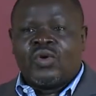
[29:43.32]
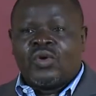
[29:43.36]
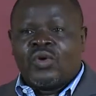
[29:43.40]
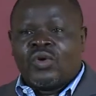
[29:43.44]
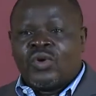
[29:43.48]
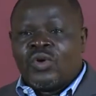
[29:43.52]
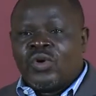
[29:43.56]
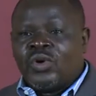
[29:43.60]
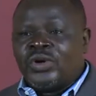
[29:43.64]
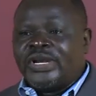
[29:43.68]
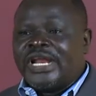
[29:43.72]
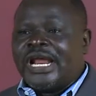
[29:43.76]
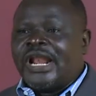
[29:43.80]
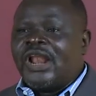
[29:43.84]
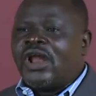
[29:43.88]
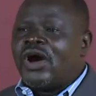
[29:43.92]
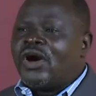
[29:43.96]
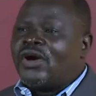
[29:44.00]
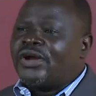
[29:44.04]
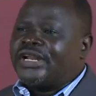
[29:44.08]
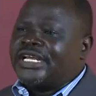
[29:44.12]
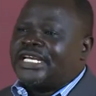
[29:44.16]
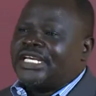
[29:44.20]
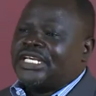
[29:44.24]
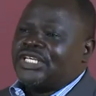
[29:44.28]
who the
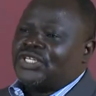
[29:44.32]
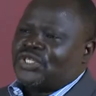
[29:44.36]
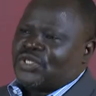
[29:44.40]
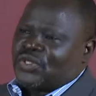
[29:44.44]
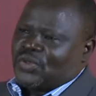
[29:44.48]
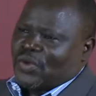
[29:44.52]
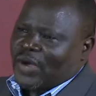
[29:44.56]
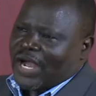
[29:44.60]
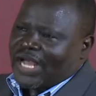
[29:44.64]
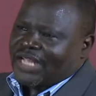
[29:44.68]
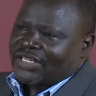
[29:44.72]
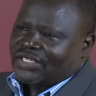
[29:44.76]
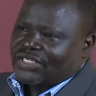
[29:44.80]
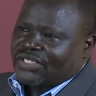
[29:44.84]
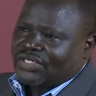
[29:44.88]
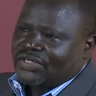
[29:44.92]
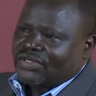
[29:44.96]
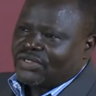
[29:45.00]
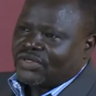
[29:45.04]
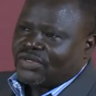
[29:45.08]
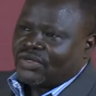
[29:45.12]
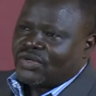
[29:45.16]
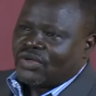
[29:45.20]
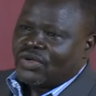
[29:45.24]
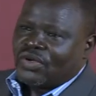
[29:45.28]
Lord is to
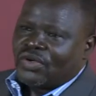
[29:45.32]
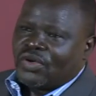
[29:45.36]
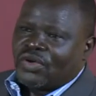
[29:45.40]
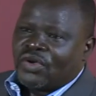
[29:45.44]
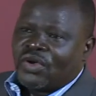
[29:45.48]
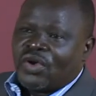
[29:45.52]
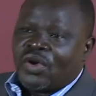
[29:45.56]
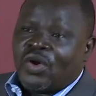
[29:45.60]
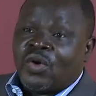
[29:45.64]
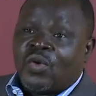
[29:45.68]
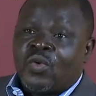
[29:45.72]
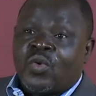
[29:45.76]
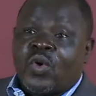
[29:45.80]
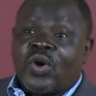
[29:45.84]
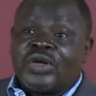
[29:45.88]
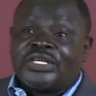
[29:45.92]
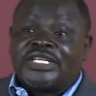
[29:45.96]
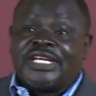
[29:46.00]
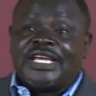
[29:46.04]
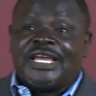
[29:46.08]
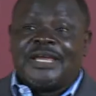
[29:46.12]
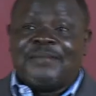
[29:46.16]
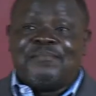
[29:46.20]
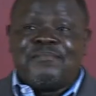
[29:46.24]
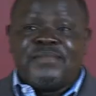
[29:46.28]
us, what
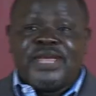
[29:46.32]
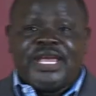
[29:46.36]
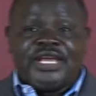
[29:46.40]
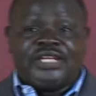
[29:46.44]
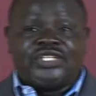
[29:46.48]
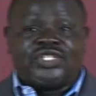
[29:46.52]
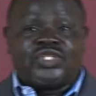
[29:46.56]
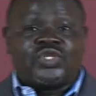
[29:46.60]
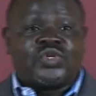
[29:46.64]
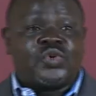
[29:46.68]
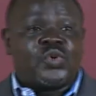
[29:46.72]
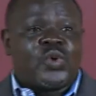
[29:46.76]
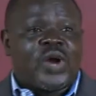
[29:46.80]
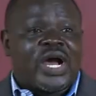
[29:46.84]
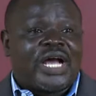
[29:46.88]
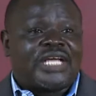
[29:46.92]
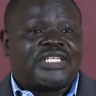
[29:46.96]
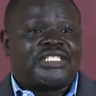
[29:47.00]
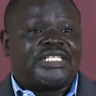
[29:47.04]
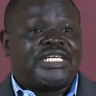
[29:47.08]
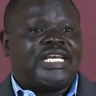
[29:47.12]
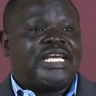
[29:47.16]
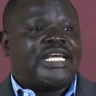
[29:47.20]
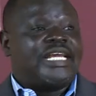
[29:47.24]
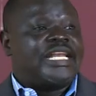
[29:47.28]
he means to us
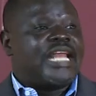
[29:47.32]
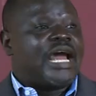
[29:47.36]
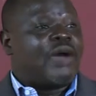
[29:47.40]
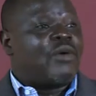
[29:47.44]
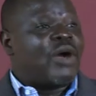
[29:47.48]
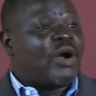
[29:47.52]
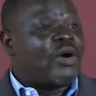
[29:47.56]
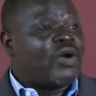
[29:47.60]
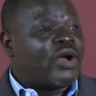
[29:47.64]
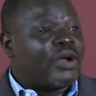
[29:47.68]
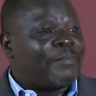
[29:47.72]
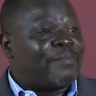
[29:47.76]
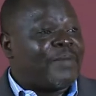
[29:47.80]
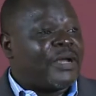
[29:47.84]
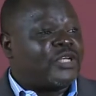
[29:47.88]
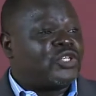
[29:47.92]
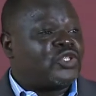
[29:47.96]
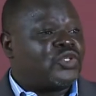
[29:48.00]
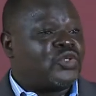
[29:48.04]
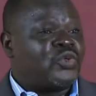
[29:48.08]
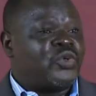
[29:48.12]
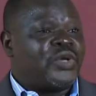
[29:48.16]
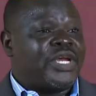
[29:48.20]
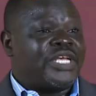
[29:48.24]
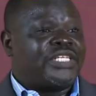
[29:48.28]
in our
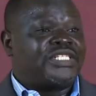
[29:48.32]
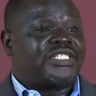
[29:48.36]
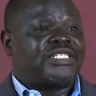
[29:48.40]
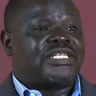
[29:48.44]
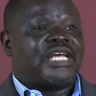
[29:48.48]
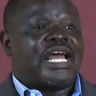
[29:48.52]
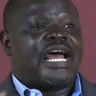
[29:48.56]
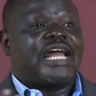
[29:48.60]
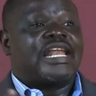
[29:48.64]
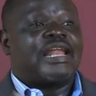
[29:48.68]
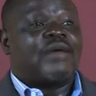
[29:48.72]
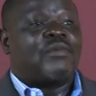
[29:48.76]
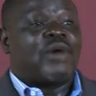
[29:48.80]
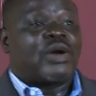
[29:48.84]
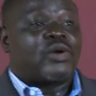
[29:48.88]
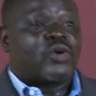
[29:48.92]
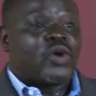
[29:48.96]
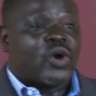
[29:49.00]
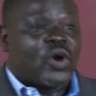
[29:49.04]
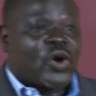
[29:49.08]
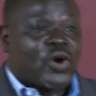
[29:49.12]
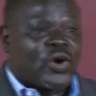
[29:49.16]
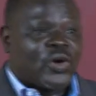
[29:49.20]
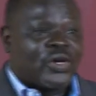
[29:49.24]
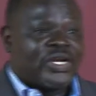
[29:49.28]
pursuance and our
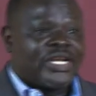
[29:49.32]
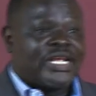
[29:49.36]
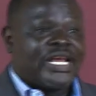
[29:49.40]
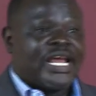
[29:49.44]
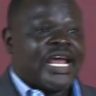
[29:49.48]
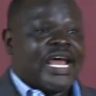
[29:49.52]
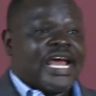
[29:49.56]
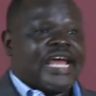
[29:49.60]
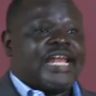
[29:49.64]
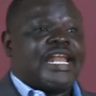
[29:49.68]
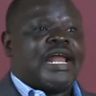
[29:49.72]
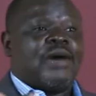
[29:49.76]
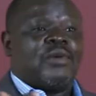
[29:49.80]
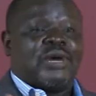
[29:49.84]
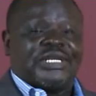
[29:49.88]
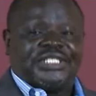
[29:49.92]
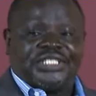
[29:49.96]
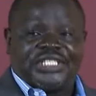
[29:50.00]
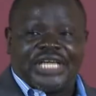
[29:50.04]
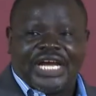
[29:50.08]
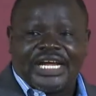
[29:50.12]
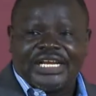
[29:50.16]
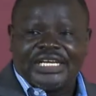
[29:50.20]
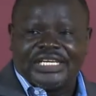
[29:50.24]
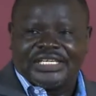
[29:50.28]
call and our
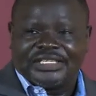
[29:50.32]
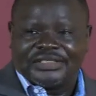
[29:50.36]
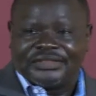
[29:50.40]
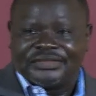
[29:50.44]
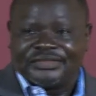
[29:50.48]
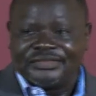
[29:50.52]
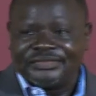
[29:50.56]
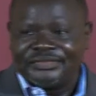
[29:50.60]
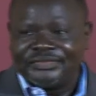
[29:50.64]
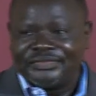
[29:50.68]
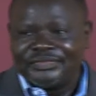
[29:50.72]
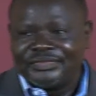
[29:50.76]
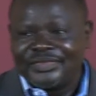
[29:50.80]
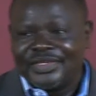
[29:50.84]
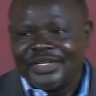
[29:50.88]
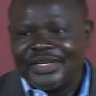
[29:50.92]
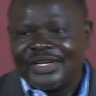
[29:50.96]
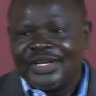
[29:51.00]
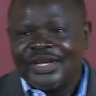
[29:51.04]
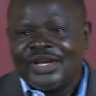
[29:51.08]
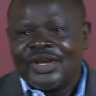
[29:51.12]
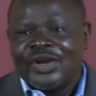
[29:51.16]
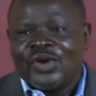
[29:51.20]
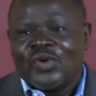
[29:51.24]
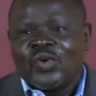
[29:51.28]
journey,
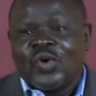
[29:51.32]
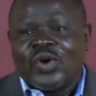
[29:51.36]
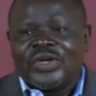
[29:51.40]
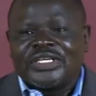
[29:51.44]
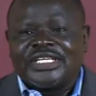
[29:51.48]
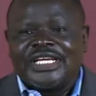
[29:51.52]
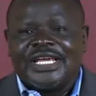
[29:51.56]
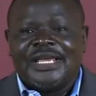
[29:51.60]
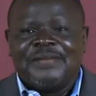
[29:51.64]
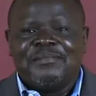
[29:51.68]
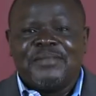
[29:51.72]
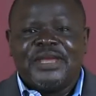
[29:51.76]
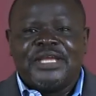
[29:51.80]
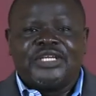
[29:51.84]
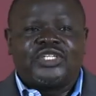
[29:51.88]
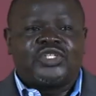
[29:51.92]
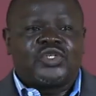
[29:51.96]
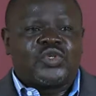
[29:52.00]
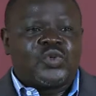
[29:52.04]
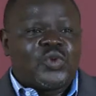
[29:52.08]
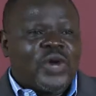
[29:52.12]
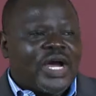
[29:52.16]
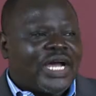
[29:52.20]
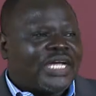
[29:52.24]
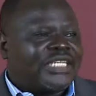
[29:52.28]
what he means
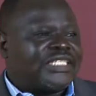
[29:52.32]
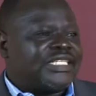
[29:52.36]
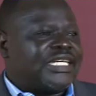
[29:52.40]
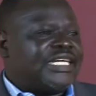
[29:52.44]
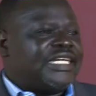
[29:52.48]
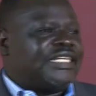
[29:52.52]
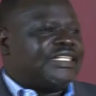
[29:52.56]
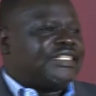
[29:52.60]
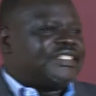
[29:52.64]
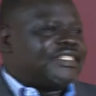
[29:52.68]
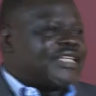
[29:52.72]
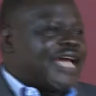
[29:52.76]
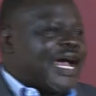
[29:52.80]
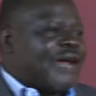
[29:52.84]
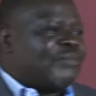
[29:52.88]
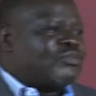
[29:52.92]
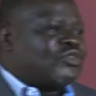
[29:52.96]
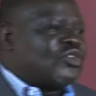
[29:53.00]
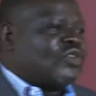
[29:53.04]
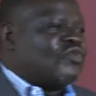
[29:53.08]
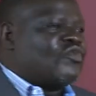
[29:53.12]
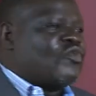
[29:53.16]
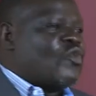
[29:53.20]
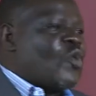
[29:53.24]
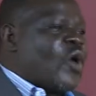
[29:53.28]
to us in terms
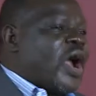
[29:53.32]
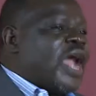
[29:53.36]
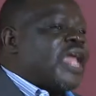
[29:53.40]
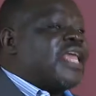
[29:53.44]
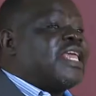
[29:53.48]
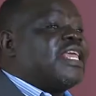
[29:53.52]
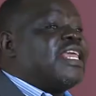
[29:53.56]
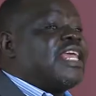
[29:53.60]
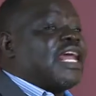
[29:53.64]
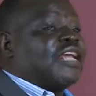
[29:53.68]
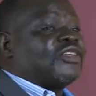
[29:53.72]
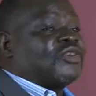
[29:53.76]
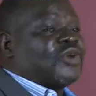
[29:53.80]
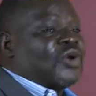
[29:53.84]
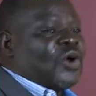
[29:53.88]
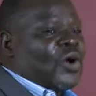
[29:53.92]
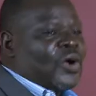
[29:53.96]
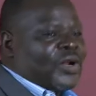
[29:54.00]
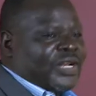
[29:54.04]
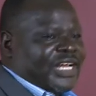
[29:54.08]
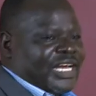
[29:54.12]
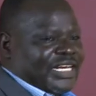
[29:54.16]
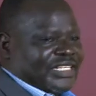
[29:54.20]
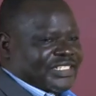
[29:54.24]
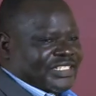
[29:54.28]
of why he has
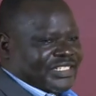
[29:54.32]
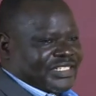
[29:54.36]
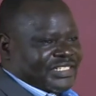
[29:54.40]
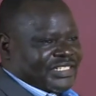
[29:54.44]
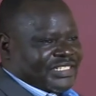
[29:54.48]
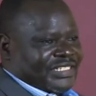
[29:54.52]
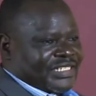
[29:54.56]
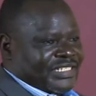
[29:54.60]
called us.